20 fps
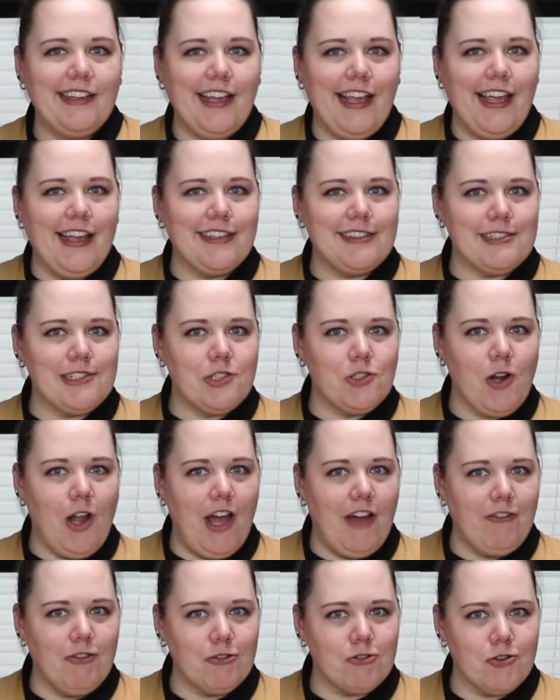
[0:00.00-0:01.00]
It's a
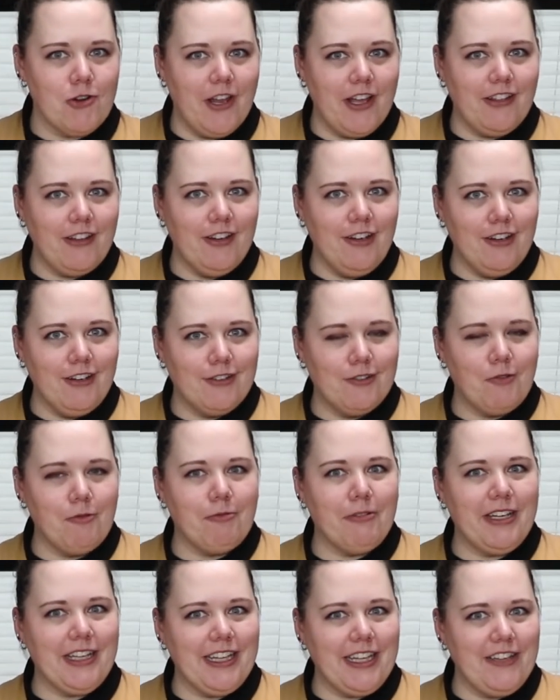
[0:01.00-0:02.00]
travel trailer.
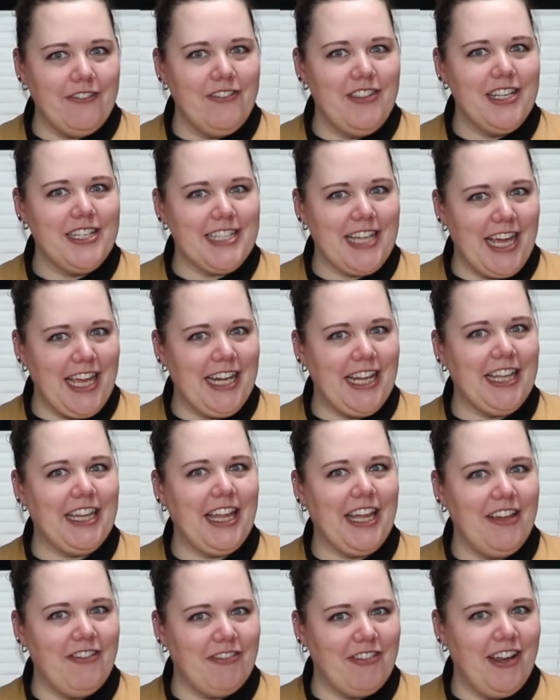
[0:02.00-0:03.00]
We live the tiny
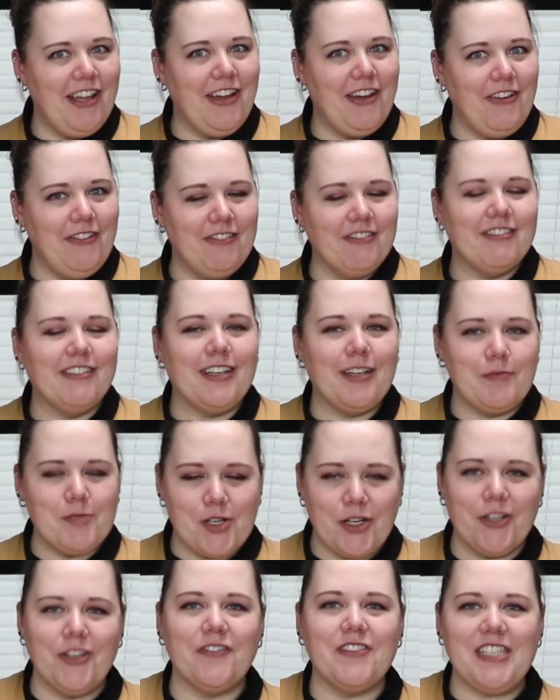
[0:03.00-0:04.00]
life now. I'm
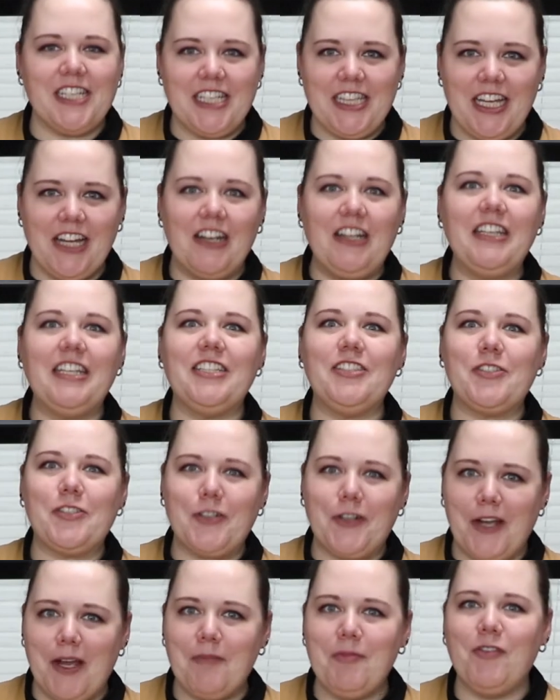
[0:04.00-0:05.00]
sure you've seen that on
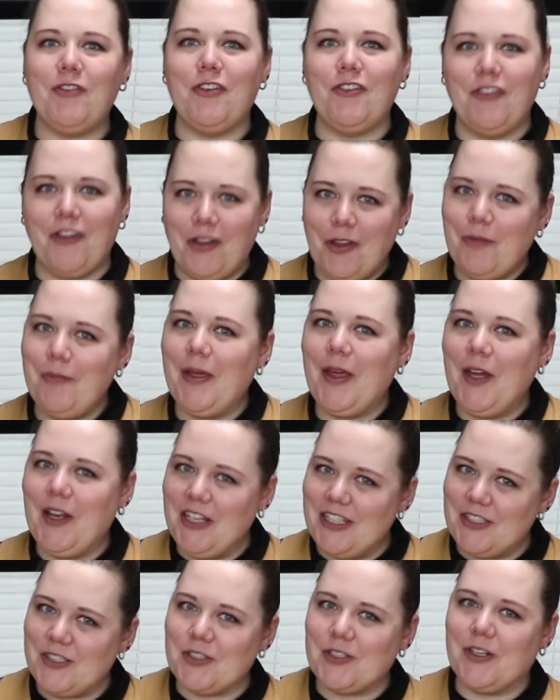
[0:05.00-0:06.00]
Instagram if you follow me on
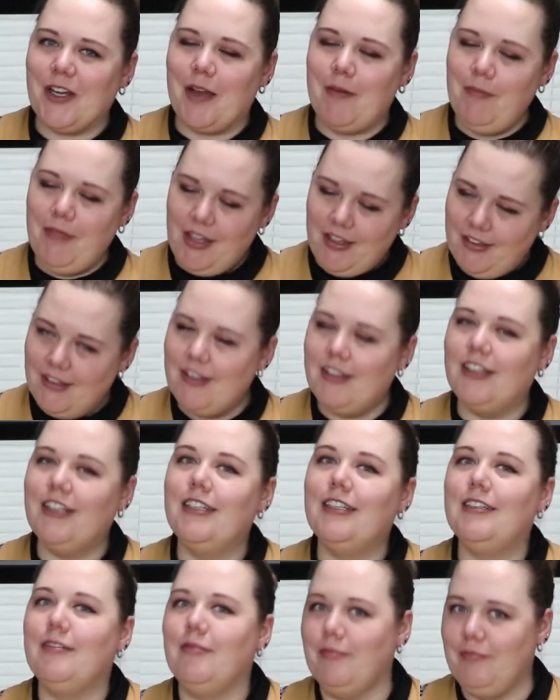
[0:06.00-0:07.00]
Instagram.
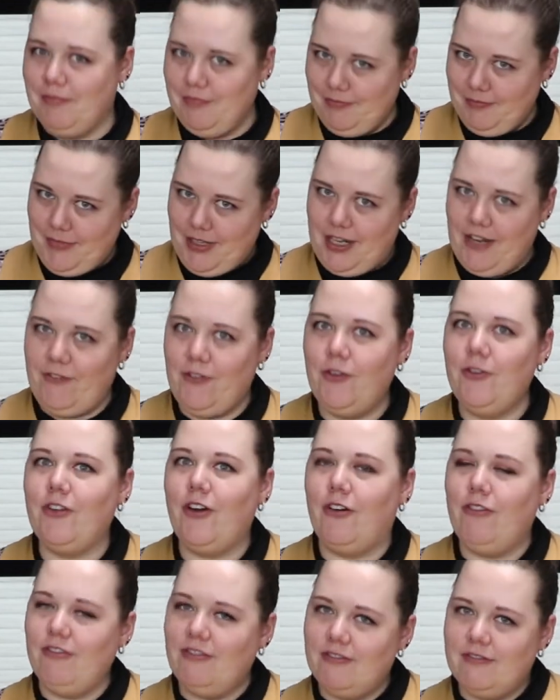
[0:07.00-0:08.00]
And if you
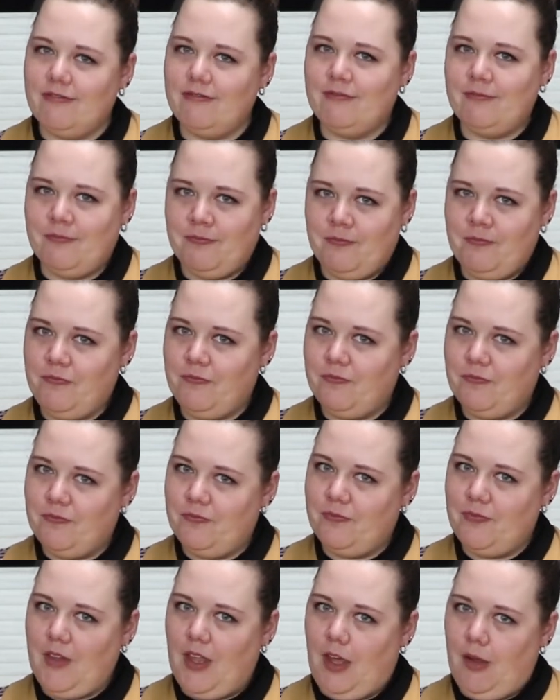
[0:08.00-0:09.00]
don't,
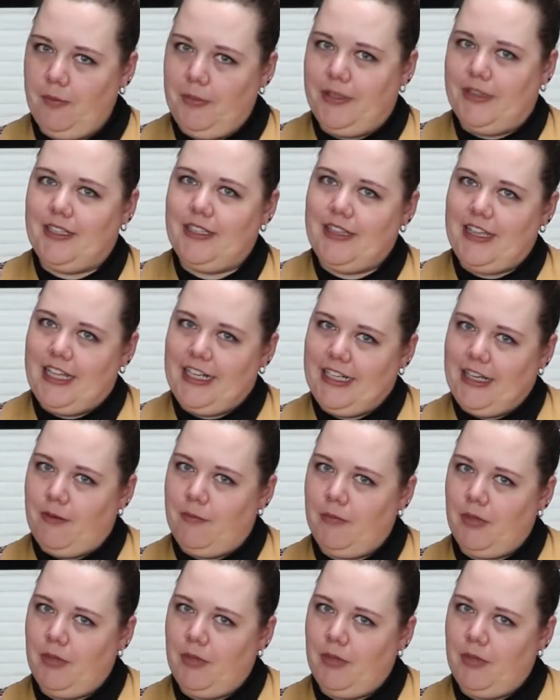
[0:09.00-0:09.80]
I'll put the thing down